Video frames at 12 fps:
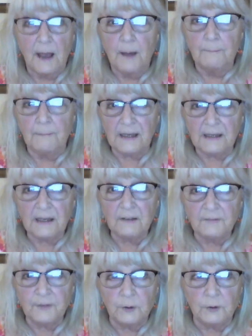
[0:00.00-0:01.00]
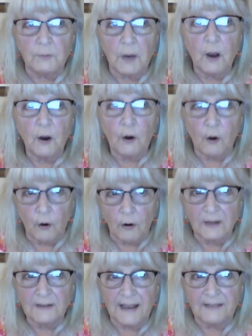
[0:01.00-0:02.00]
many of whom
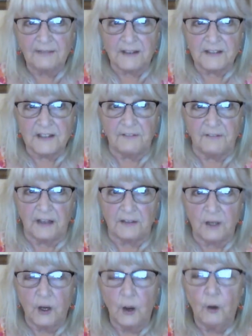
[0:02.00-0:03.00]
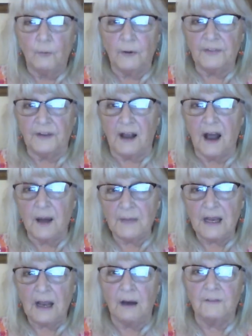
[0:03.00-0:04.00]
correlate this event with the
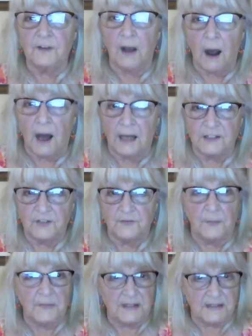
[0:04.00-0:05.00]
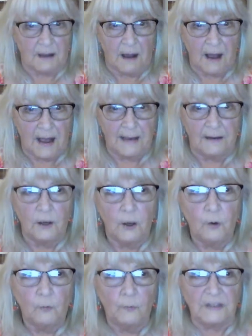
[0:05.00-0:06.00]
coming of gods from the sky,
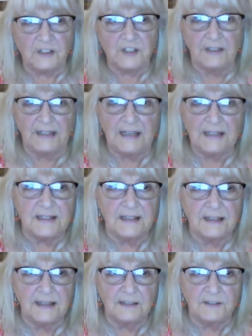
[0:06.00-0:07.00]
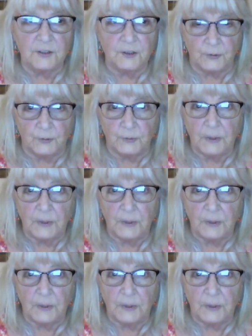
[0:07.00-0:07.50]
which leads into